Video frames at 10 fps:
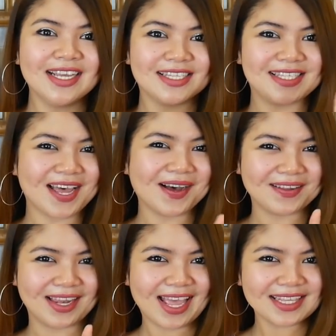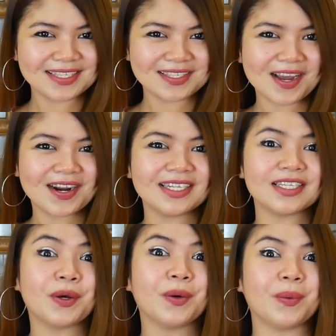So let's
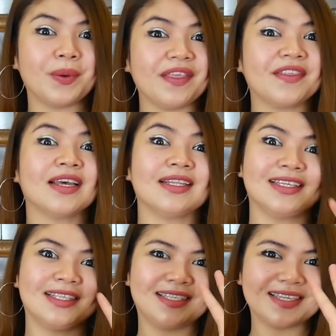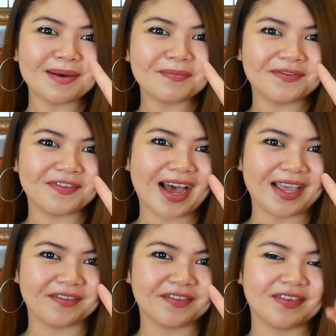start with the top
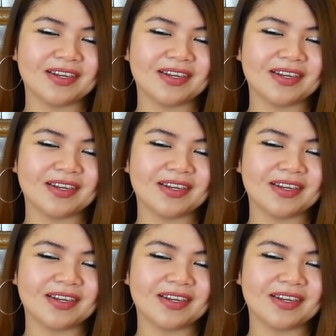five.